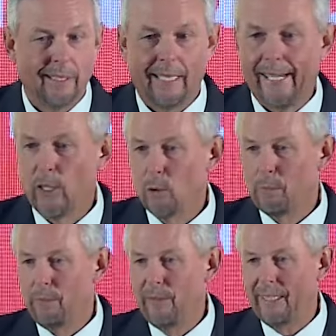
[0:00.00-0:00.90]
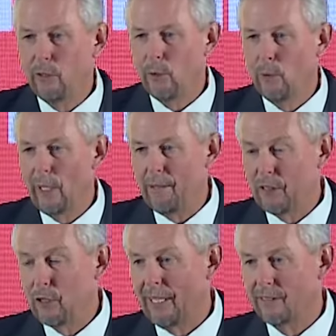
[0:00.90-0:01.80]
I hope that you will have a
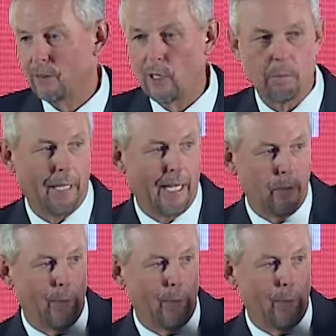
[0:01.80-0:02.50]
chance to come by.